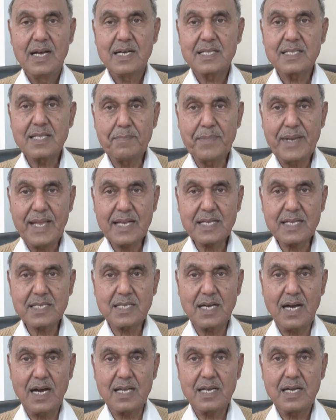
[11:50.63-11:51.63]
The brakes
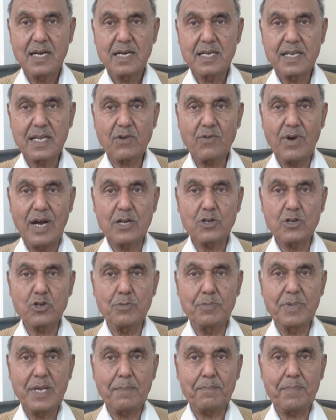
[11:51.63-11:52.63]
are required to
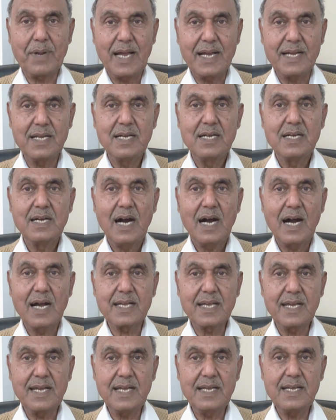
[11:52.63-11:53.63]
be applied
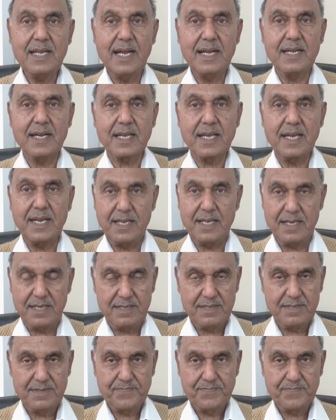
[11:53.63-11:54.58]
again and again.